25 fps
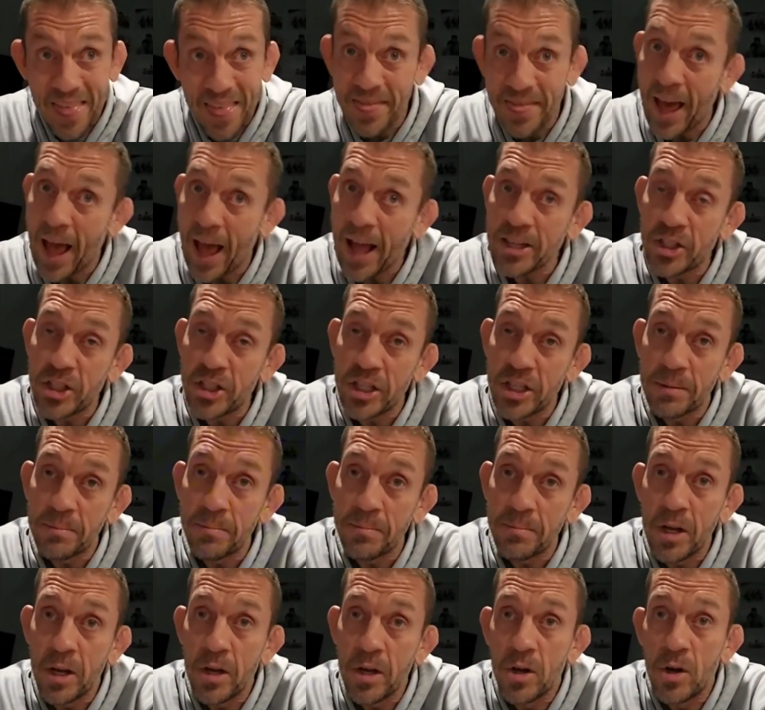that
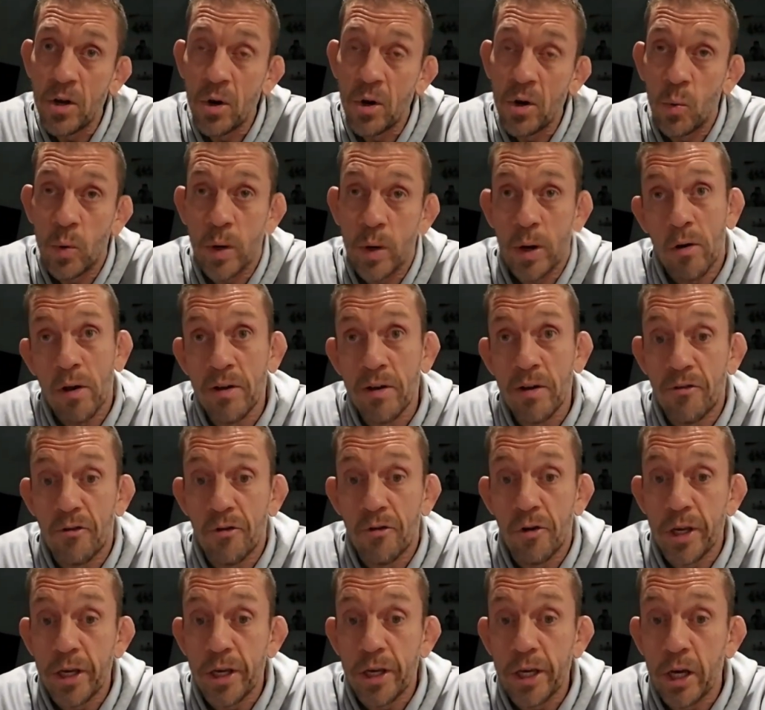gym, we were in
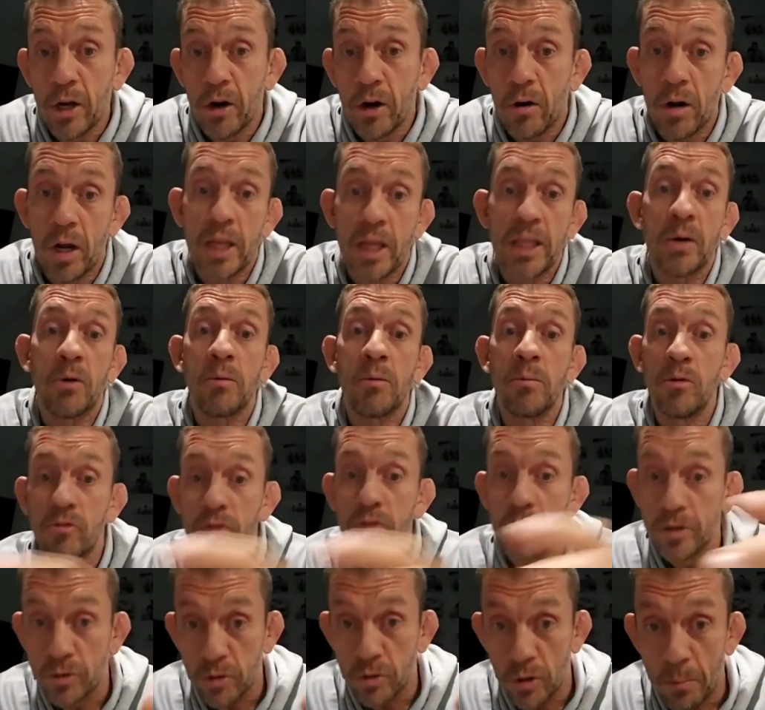for a year, and then we
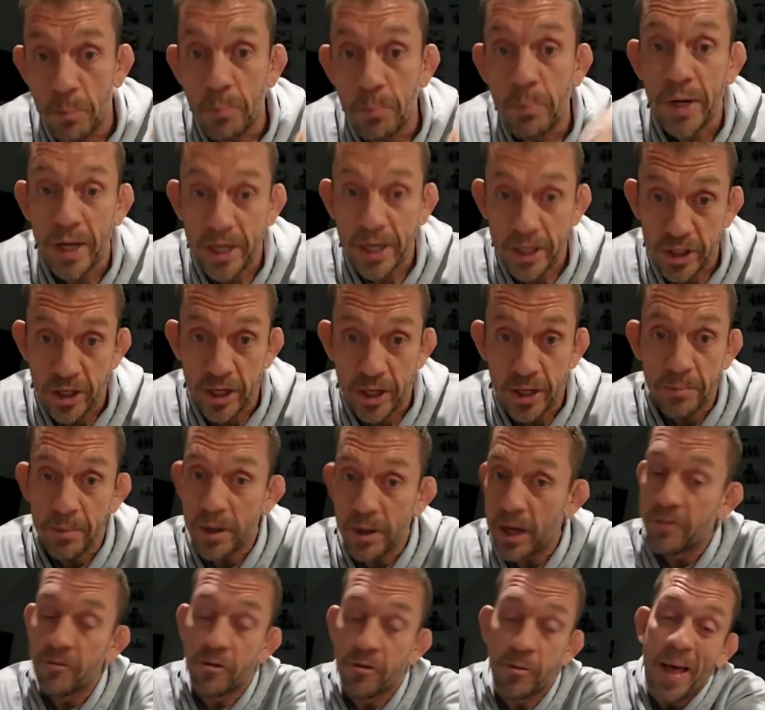moved into a big
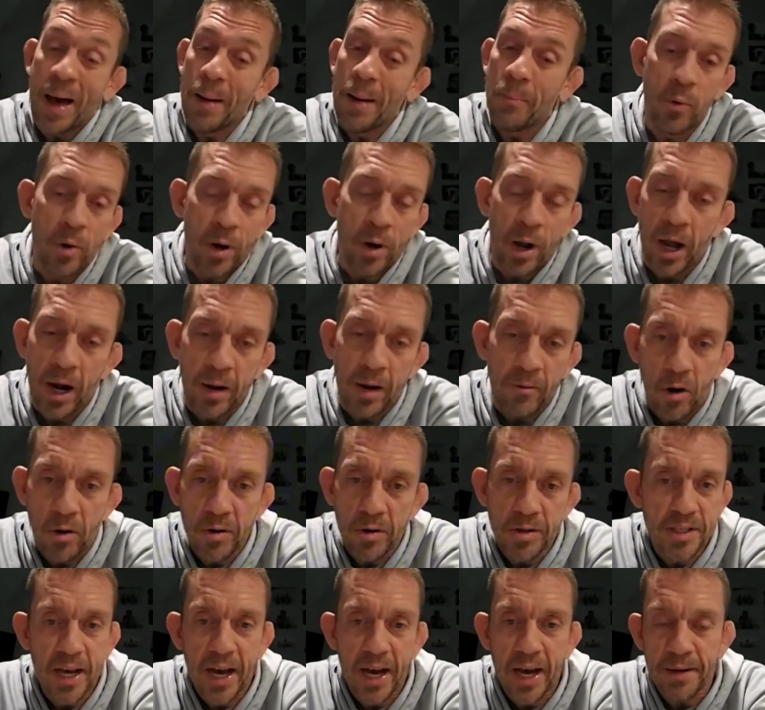gym. And from that point on, I've
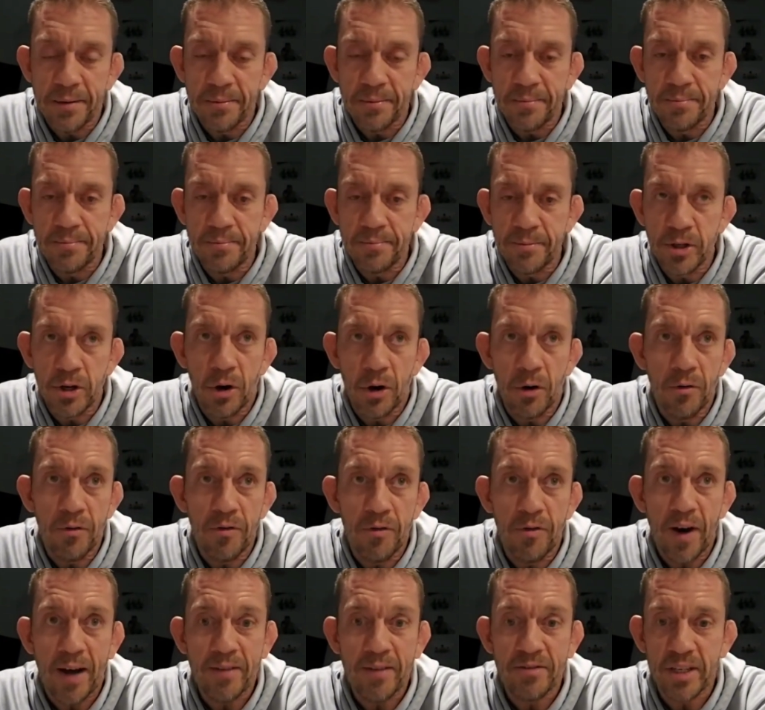always had,
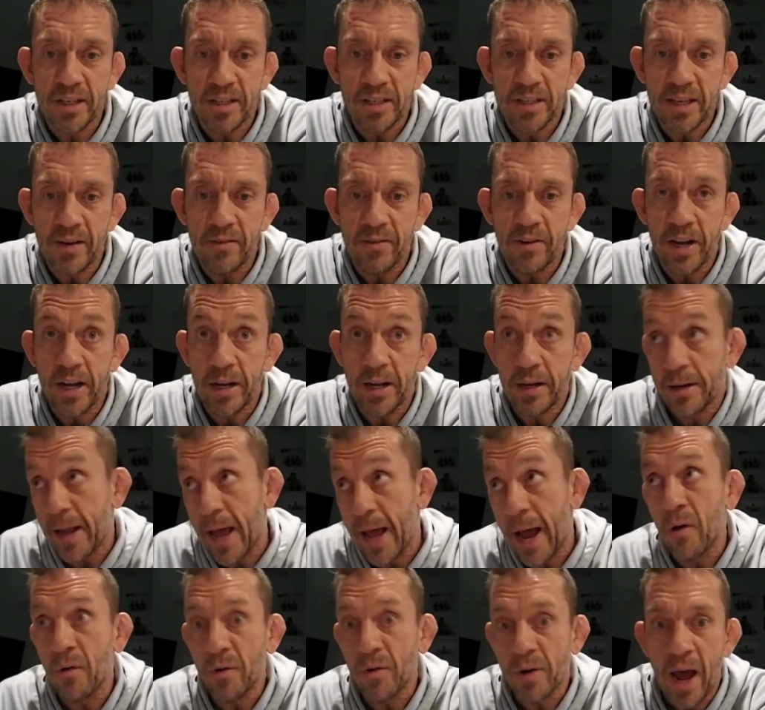5, 6, 7, 8,
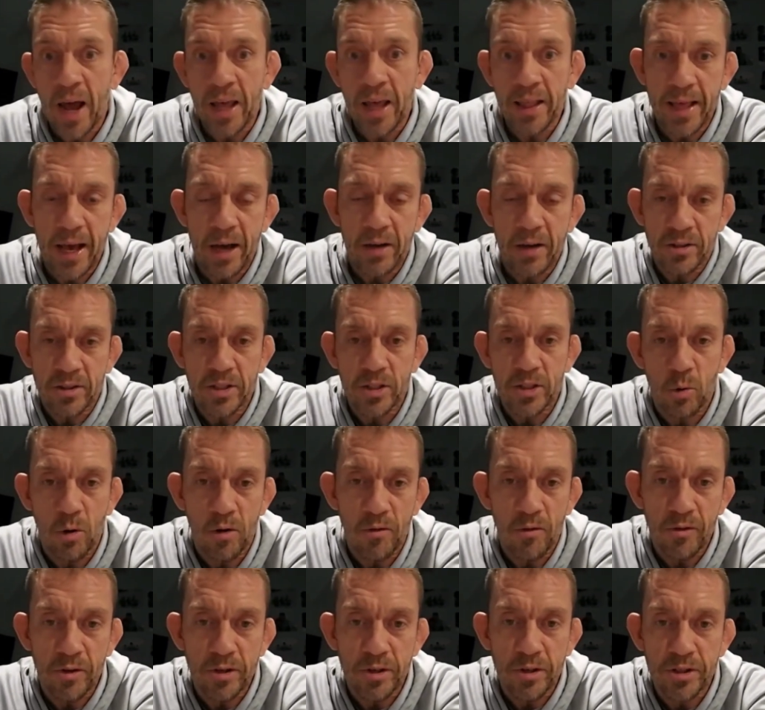now 9,000
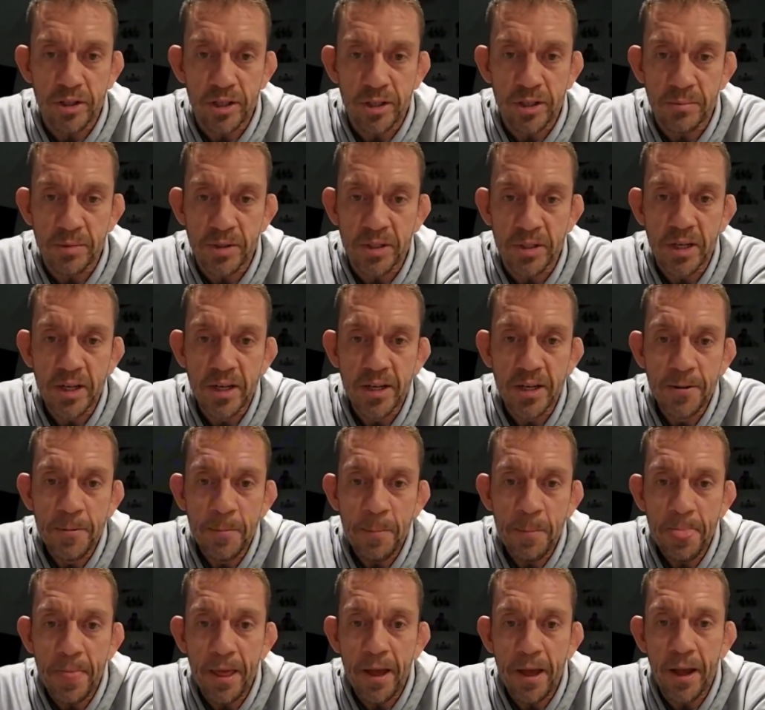square foot gyms,
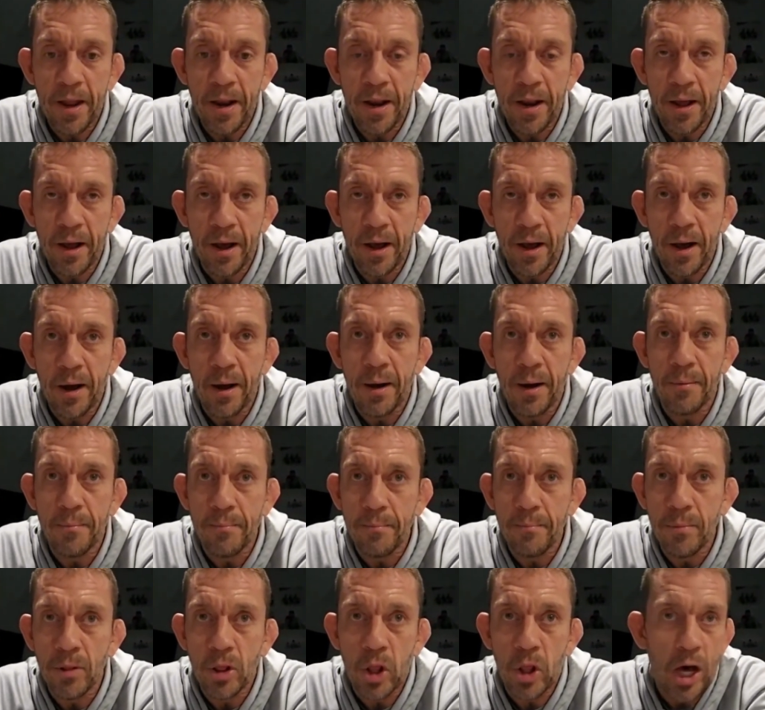and a
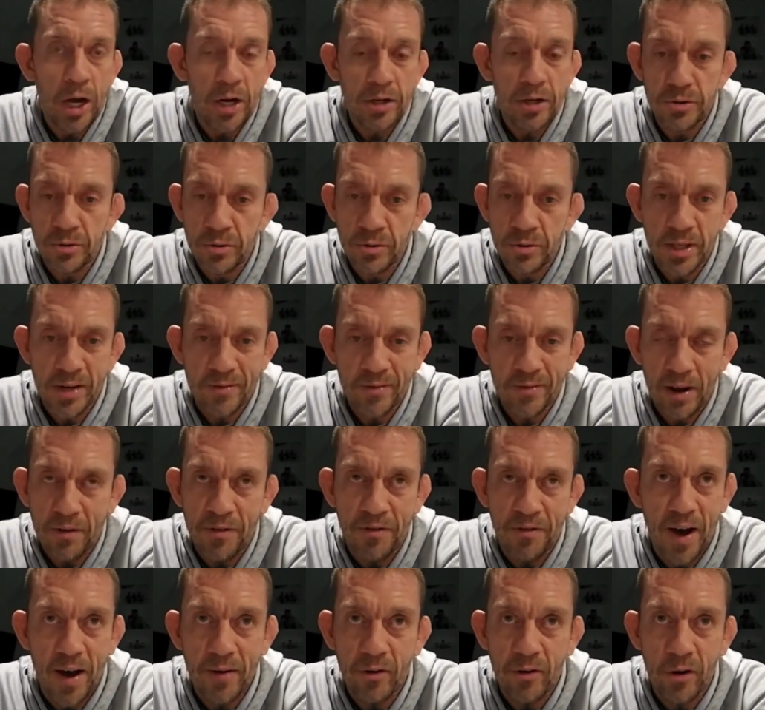lot of students. I've got
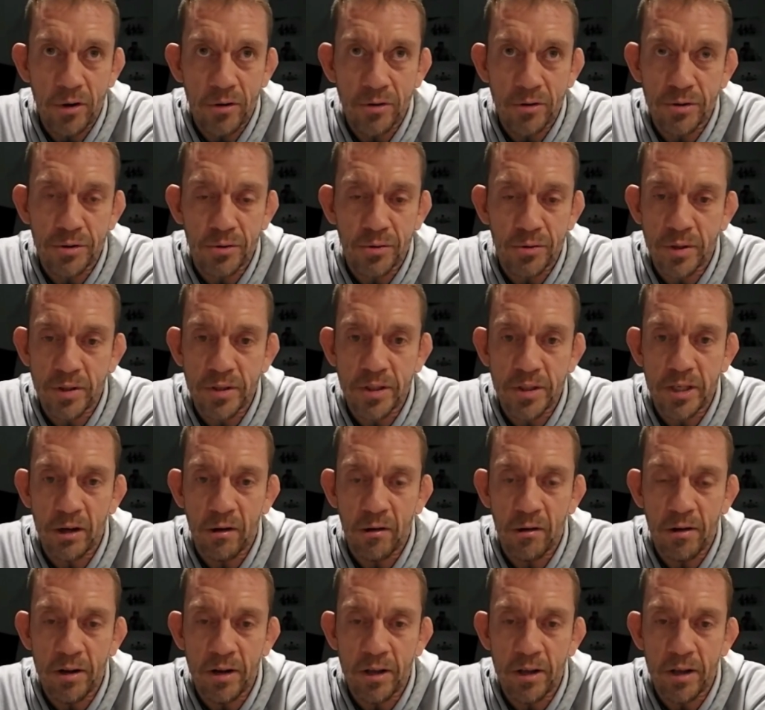500 students
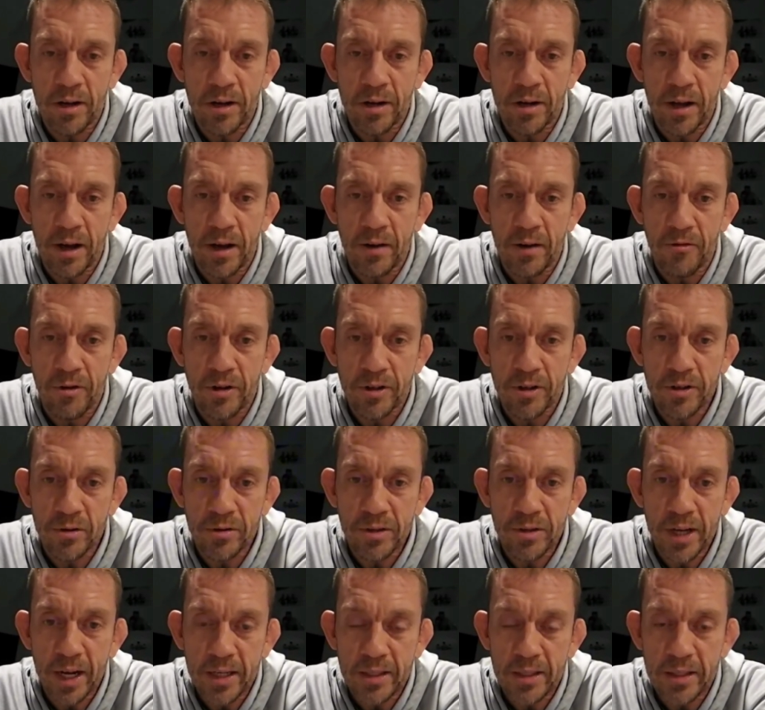here in
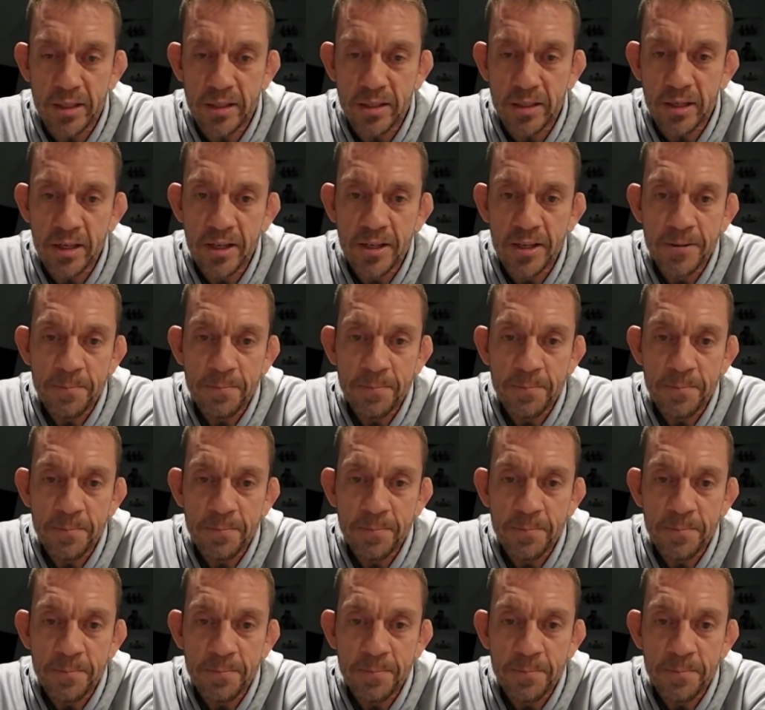Frisco, Texas,